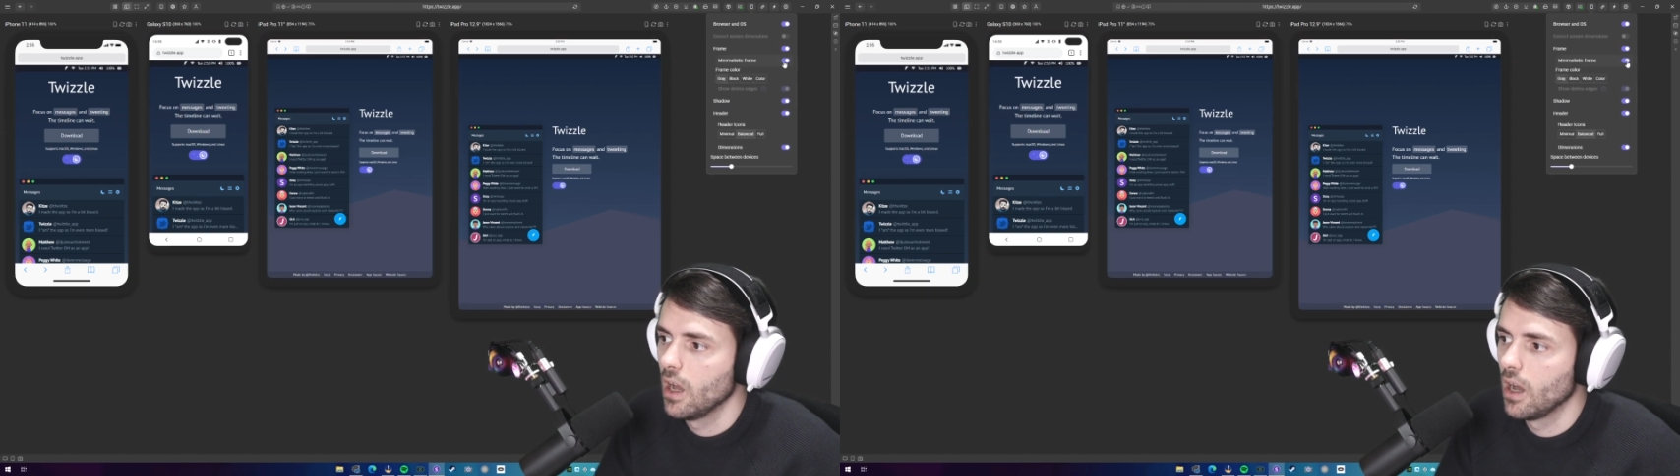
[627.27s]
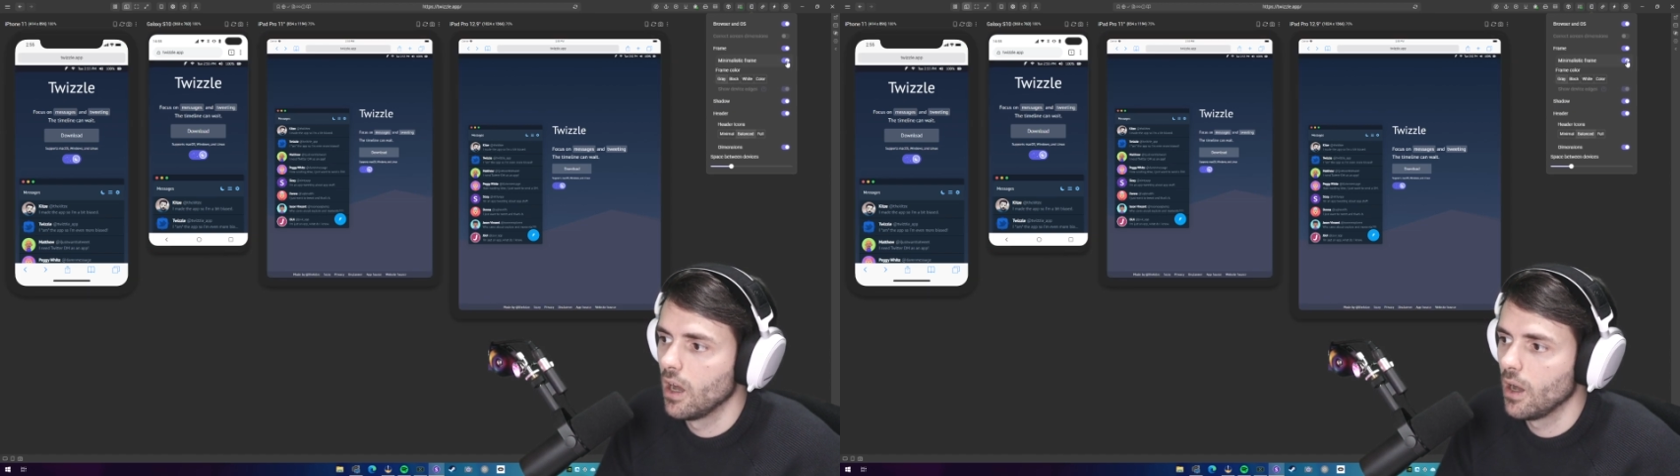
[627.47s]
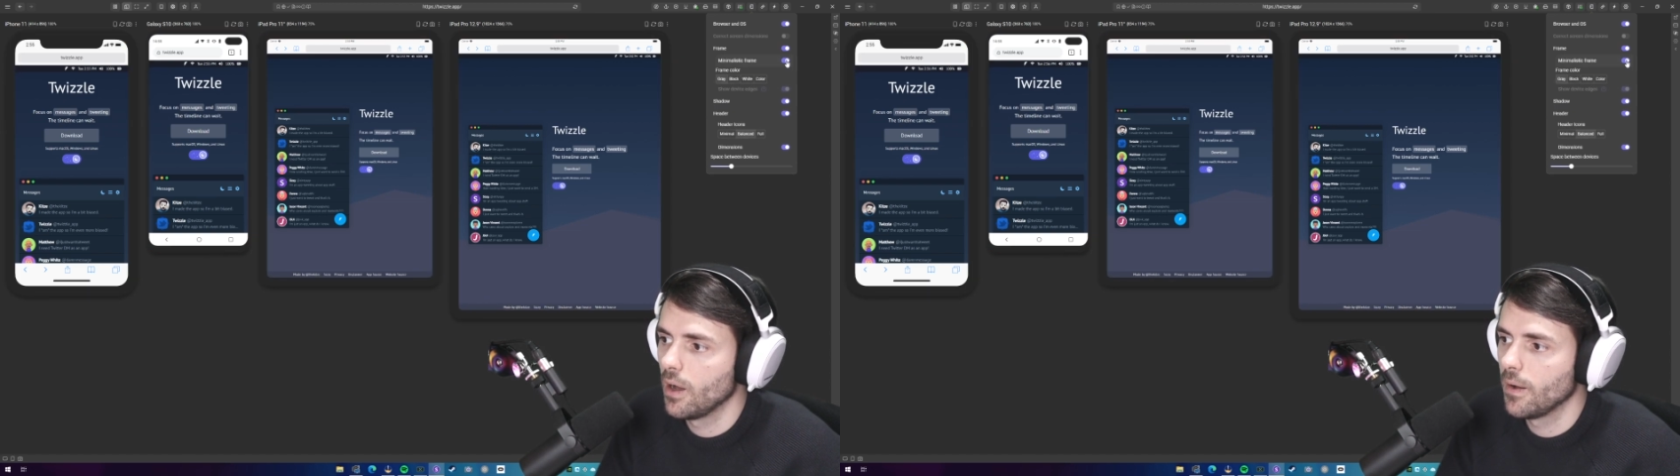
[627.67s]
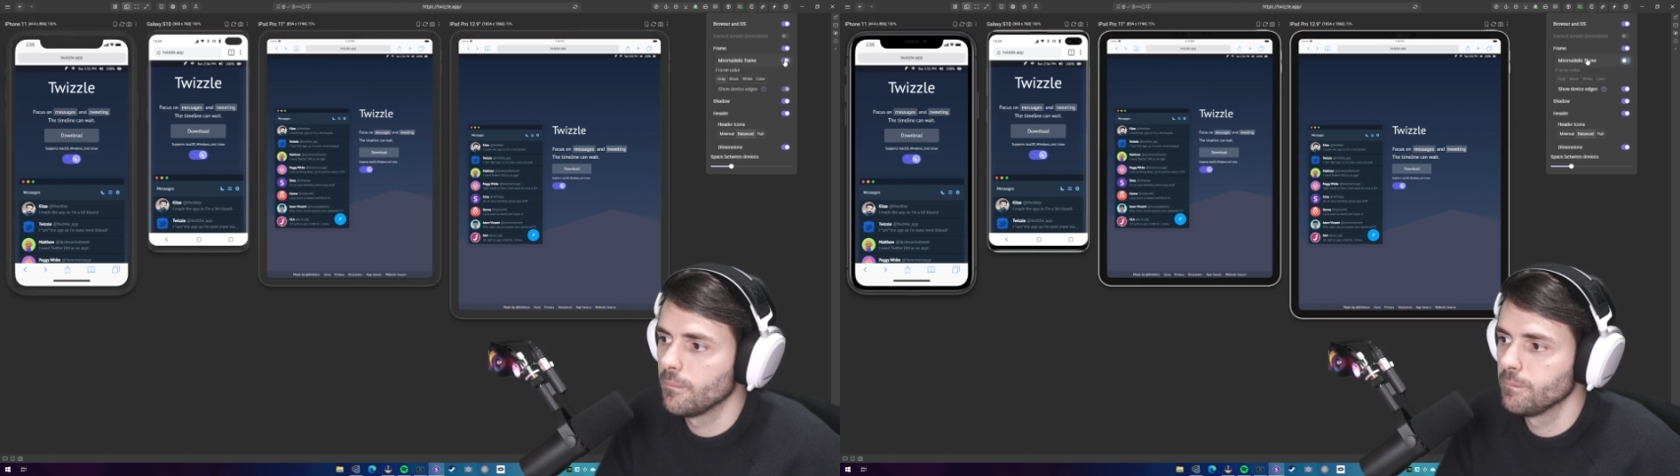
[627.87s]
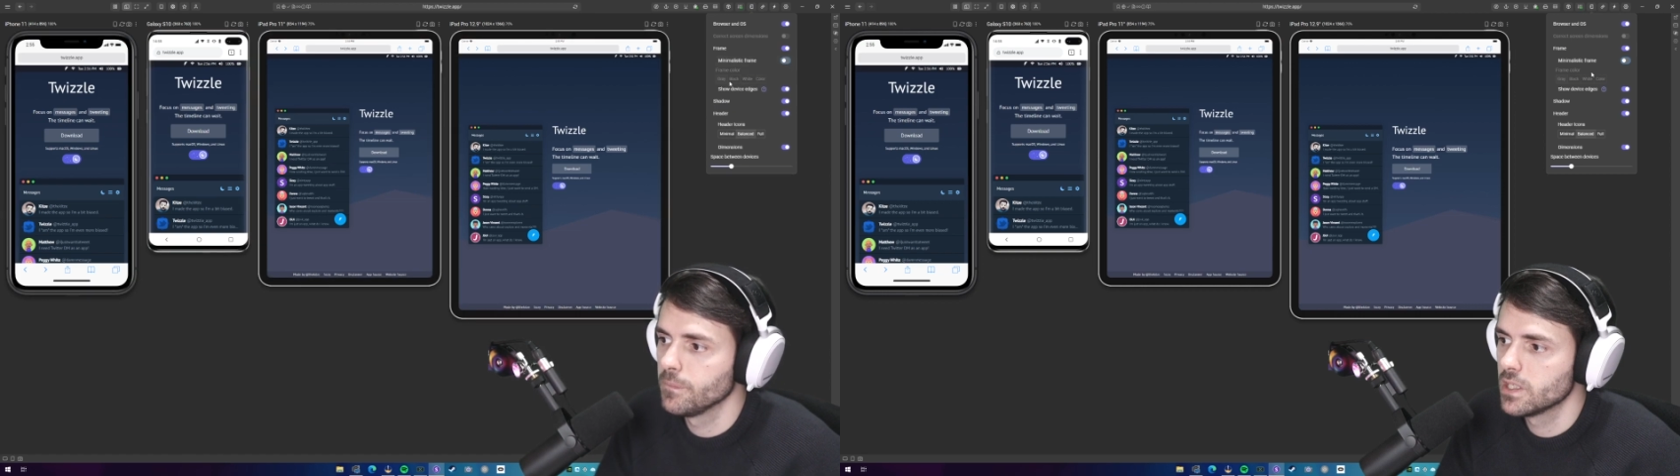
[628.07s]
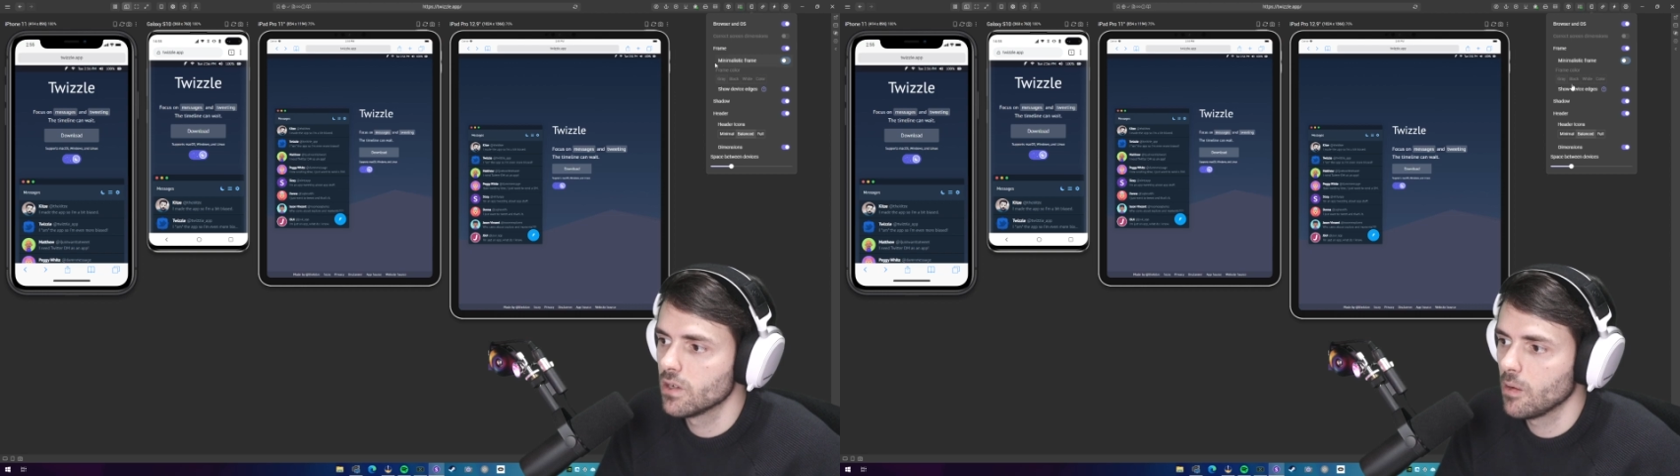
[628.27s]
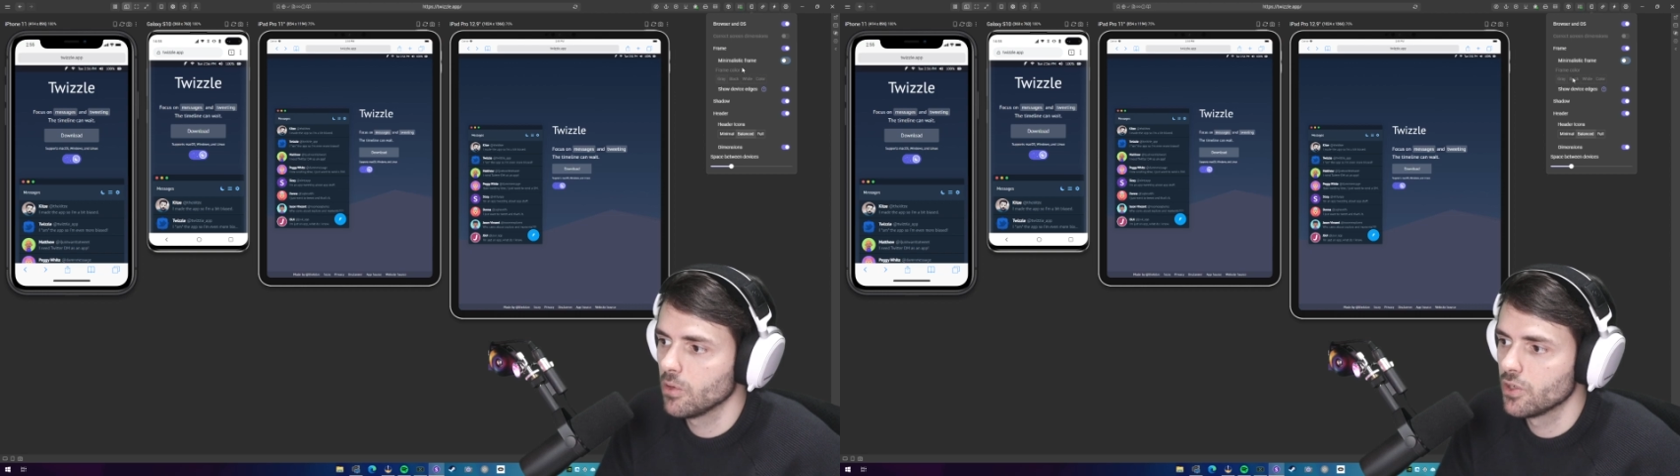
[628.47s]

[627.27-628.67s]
So I'm going to